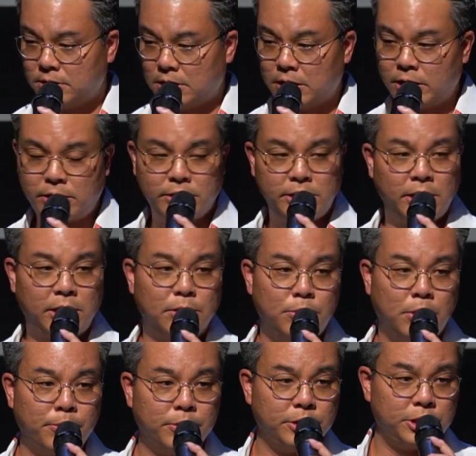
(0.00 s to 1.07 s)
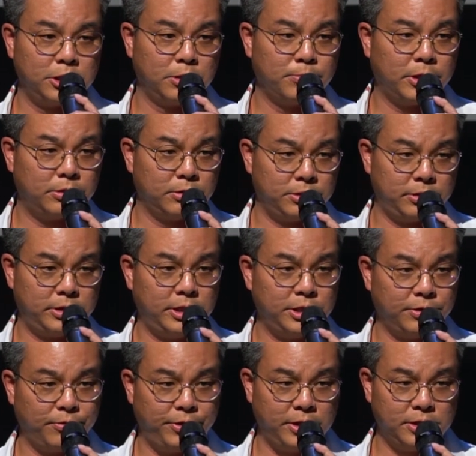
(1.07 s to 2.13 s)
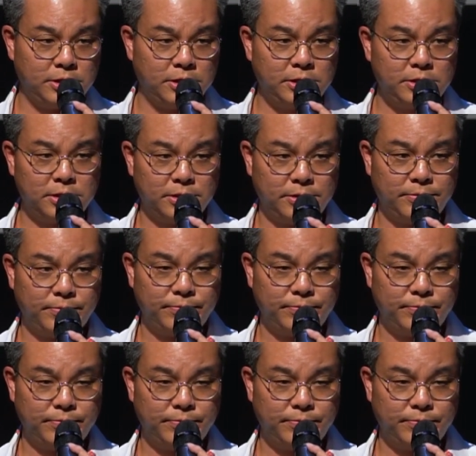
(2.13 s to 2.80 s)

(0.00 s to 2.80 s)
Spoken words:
I'd like to take a moment to share my dissertation thesis.